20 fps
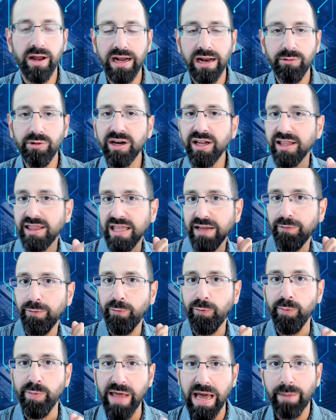And I want you to think of
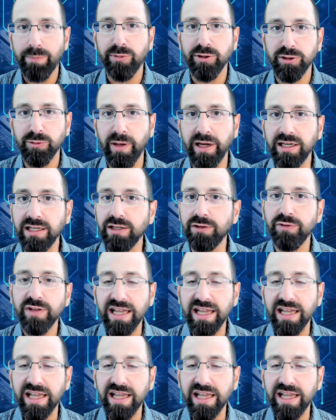it from that perspective.